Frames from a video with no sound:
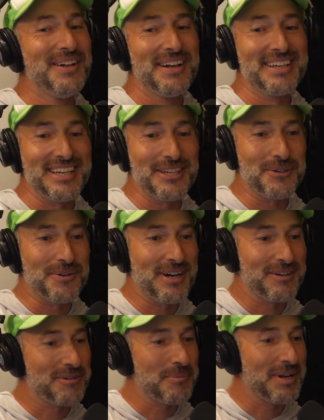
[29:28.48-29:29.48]
Kick you
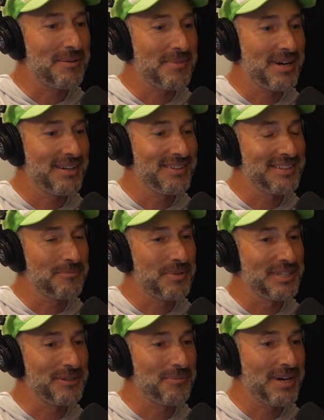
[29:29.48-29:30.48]
around for about a mile and then
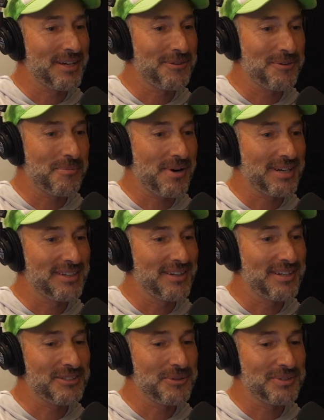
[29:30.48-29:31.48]
bring you back through the parking
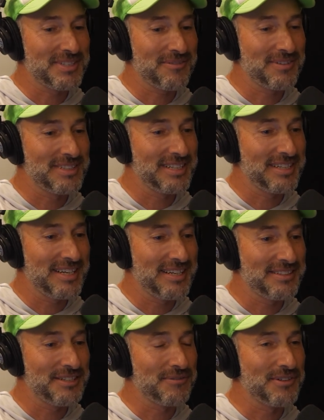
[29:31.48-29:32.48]
lot. So it's definitely a
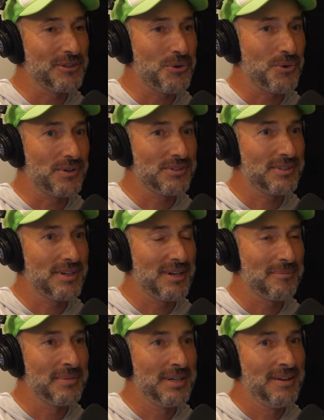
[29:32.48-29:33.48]
different course,
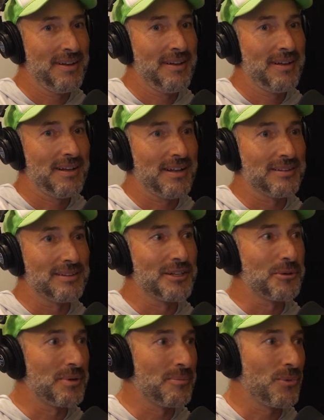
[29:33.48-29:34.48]
a
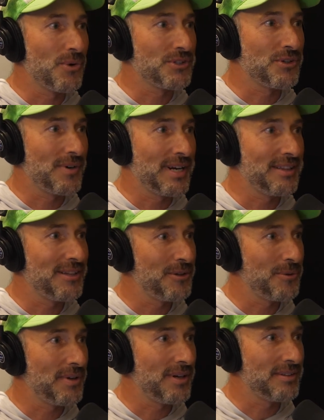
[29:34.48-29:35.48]
little bit more terrain
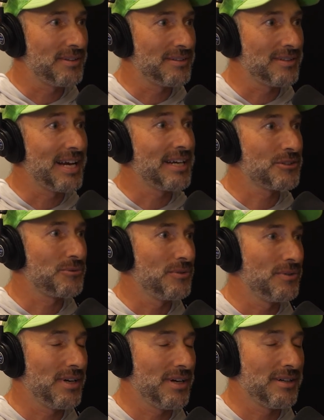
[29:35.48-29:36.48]
than on the last
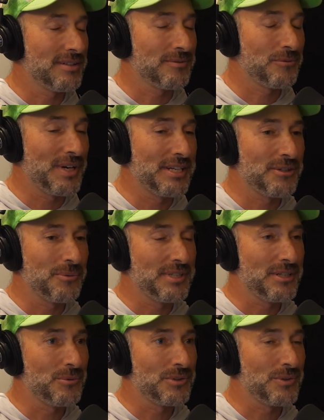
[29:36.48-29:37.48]
race that we
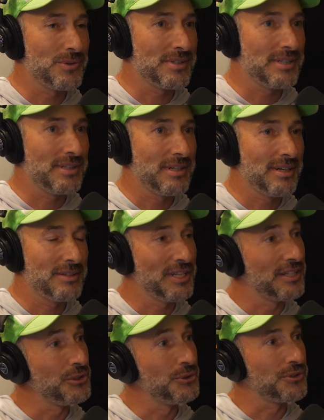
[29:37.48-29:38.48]
did, which was
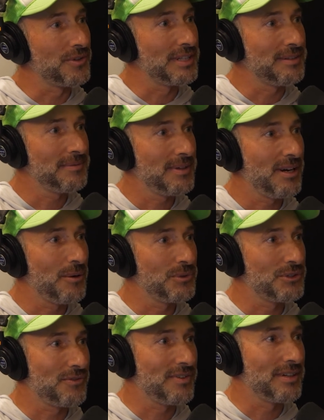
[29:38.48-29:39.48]
in Usury,
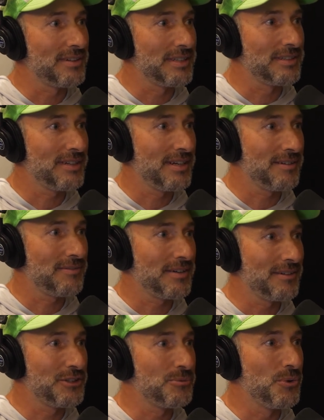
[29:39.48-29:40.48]
which is fairly
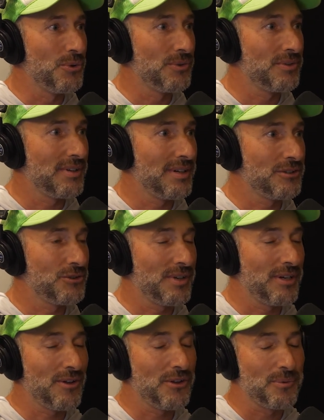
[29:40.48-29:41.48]
smooth
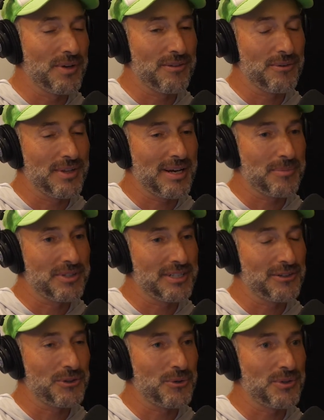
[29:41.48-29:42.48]
trail all the way through that
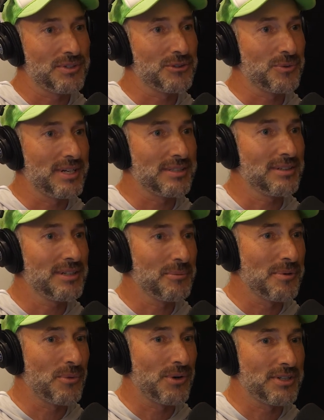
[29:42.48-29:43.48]
particular course. This one has a little
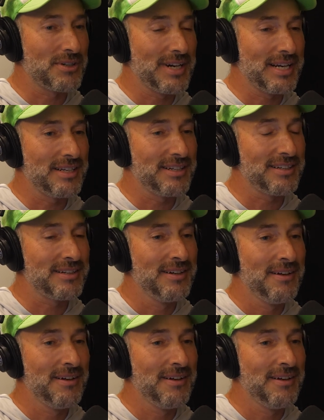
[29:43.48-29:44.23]
bit more terrain in it,